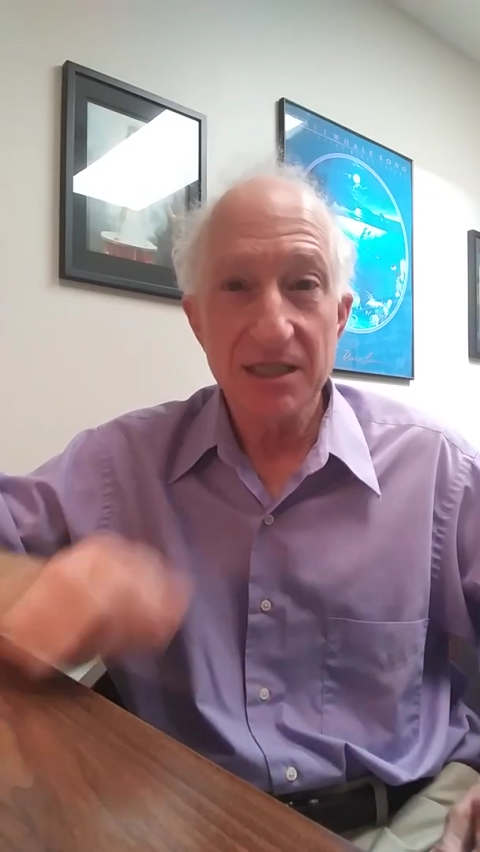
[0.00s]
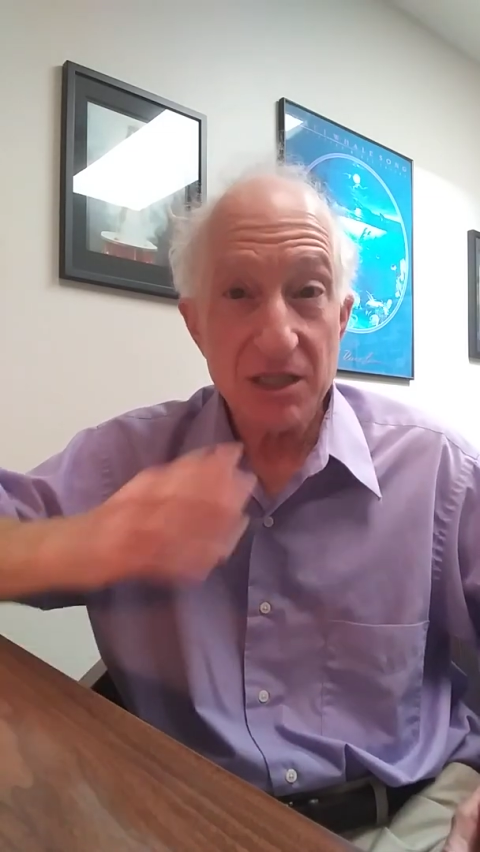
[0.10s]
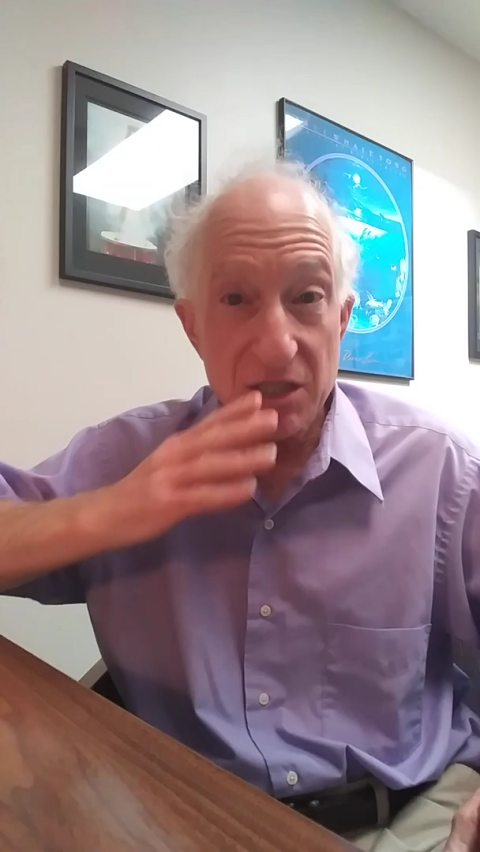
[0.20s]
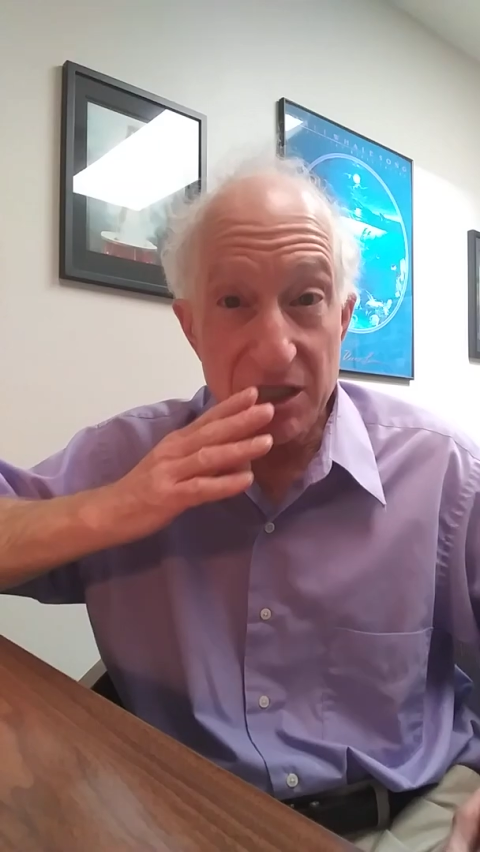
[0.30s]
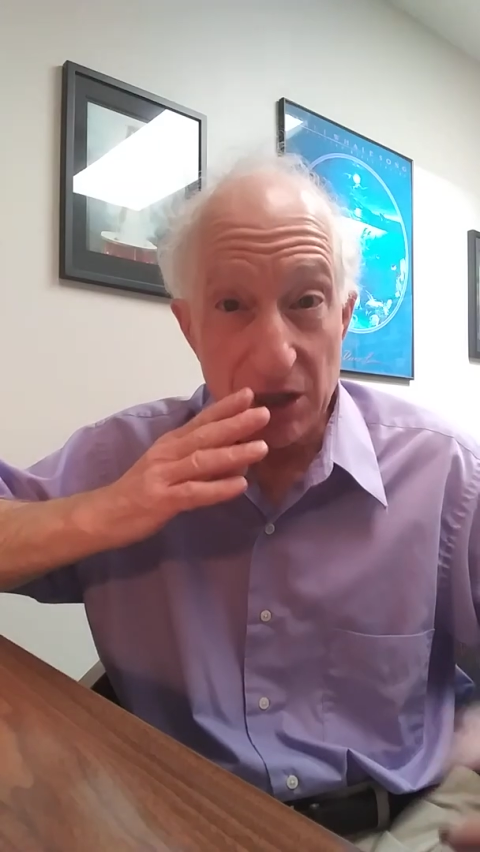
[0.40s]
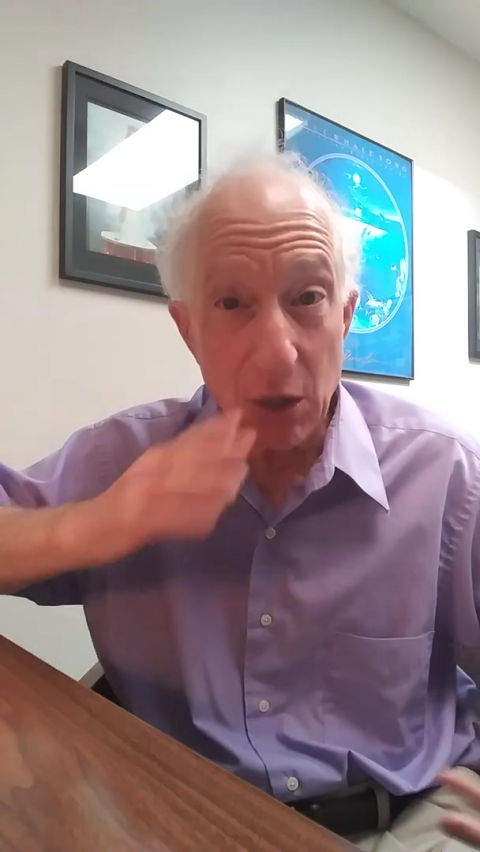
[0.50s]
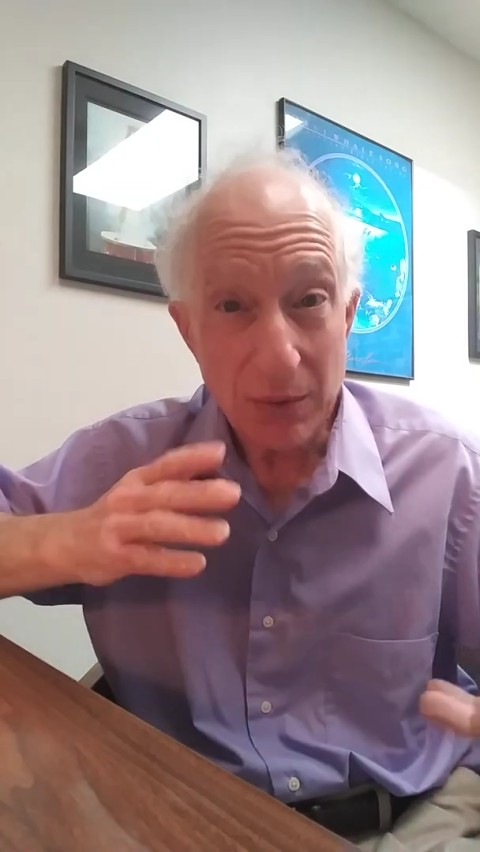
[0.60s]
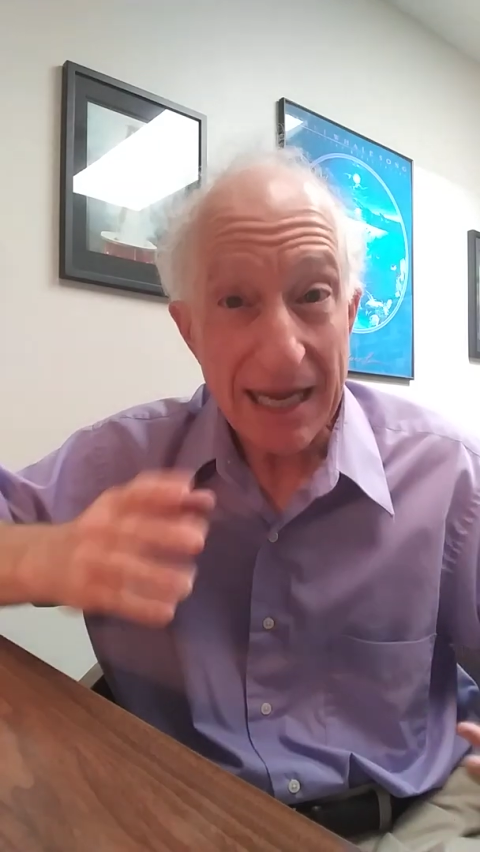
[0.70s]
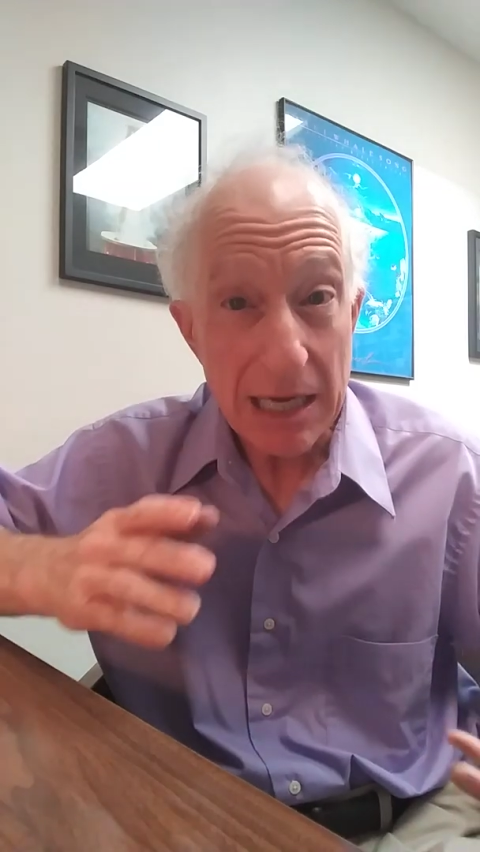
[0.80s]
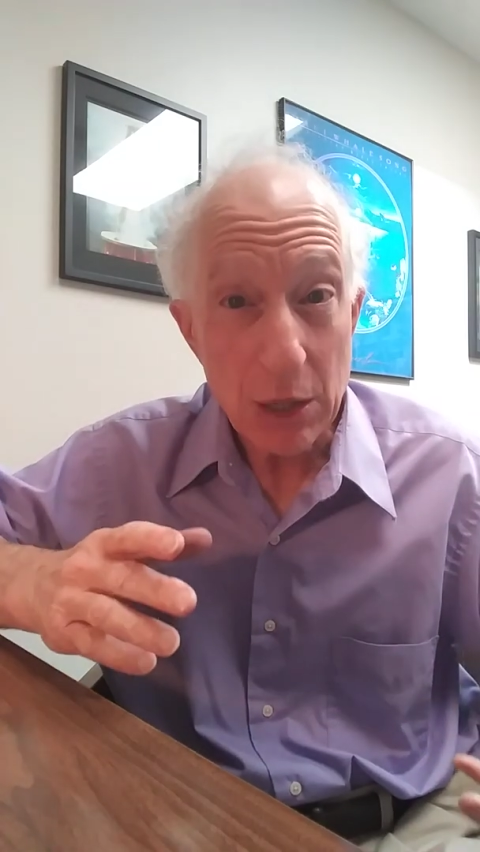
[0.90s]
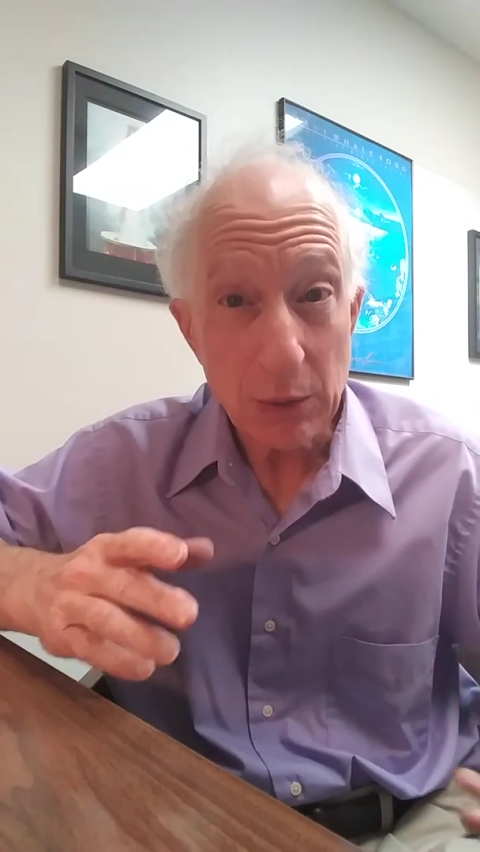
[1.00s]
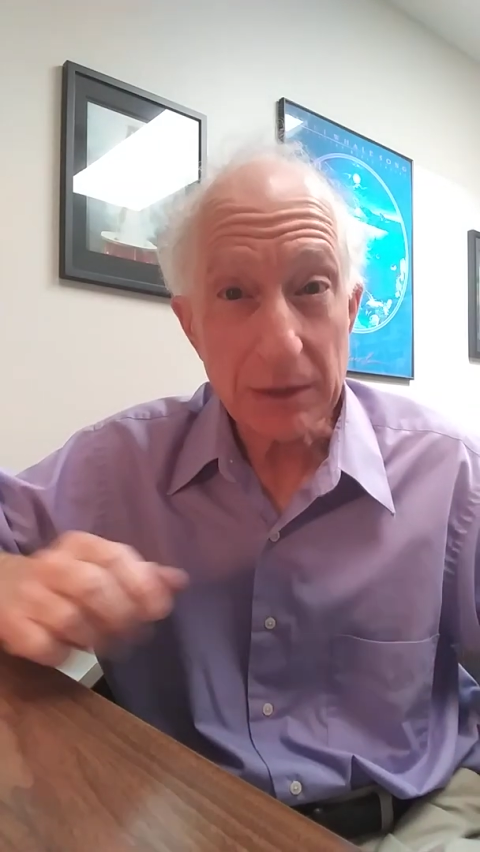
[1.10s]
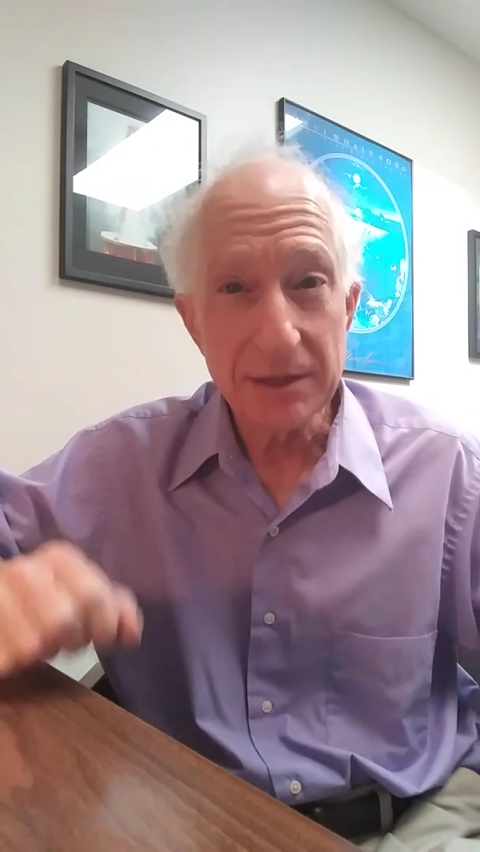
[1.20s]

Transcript: slow down.